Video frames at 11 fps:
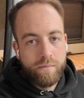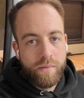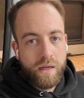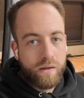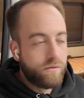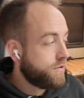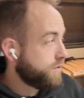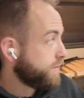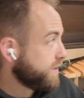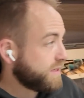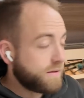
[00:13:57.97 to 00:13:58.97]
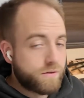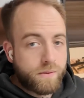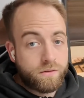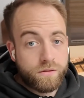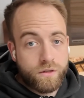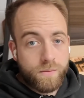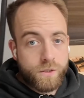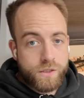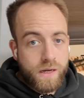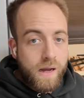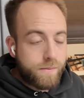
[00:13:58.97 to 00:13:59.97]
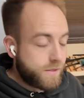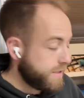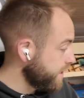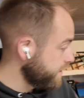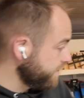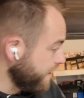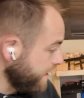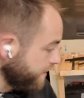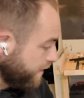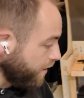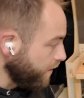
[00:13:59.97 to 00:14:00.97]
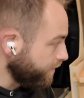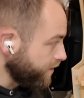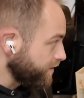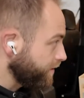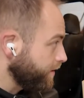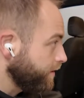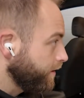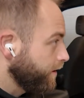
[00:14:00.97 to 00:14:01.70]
Mainly just because I've spent so much time inside the van, and all of a sudden